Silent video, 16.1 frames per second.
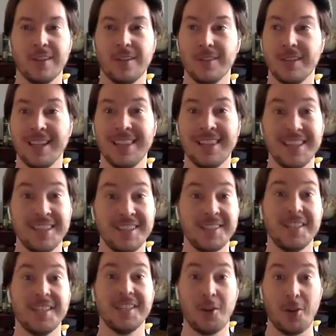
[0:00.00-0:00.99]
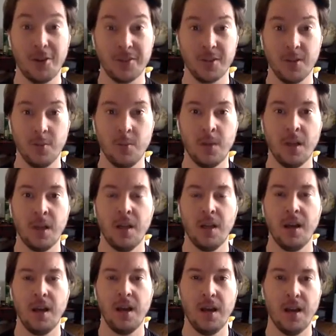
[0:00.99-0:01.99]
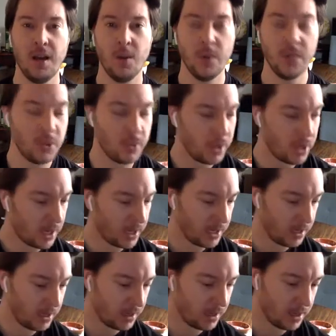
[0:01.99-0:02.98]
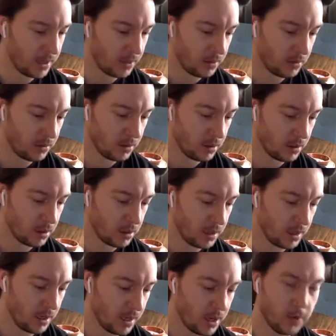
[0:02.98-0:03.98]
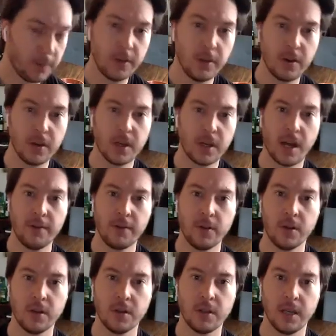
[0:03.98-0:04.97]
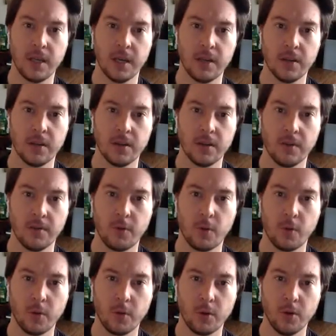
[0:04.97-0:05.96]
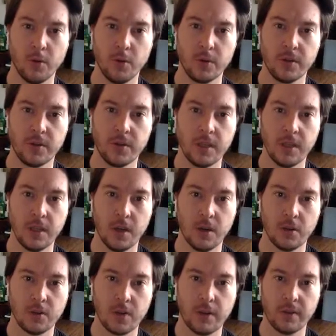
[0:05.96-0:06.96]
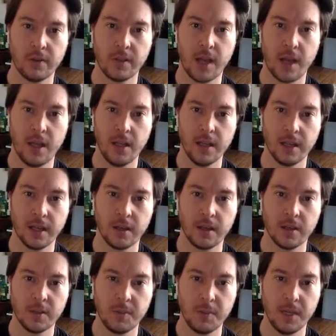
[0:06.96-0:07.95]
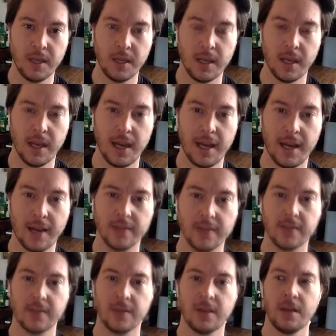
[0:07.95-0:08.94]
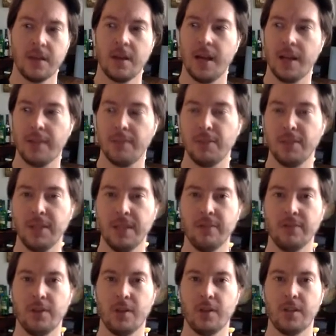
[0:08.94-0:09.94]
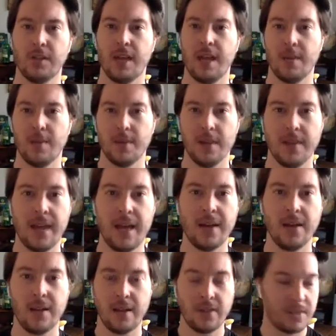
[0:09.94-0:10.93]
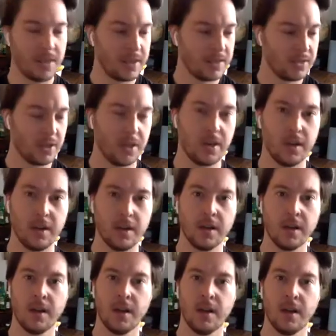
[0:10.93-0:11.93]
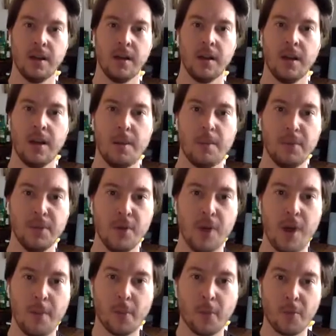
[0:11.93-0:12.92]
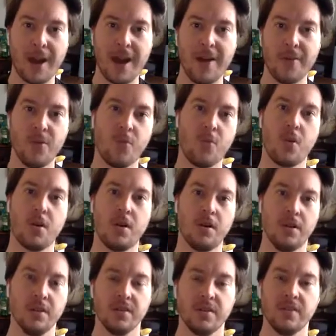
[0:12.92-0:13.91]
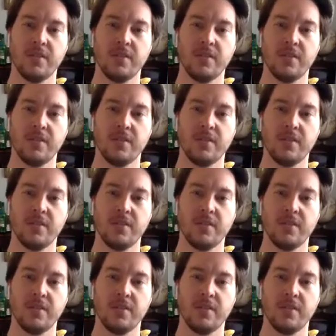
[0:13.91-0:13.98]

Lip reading: I was like, this is awesome. When you interviewed and covered the former Uber CEO, Travis Kalanick, speaking at, I believe, Launch Academy, and that sucker blew up around the world.